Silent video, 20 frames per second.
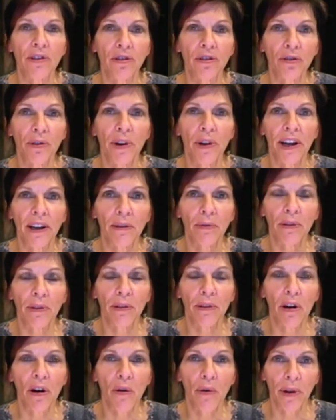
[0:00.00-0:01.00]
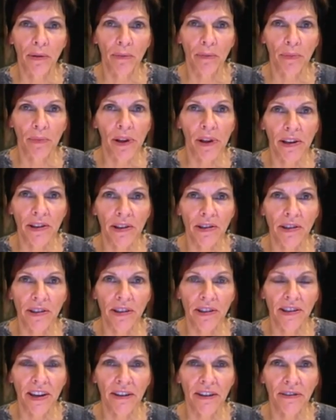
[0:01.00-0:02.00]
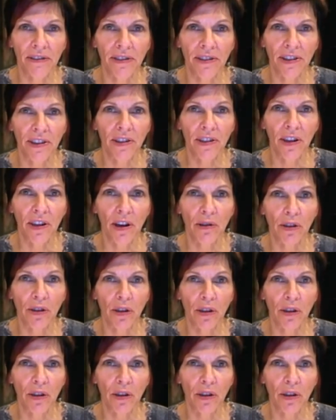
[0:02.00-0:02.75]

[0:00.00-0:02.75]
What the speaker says: trick with going places in San Francisco.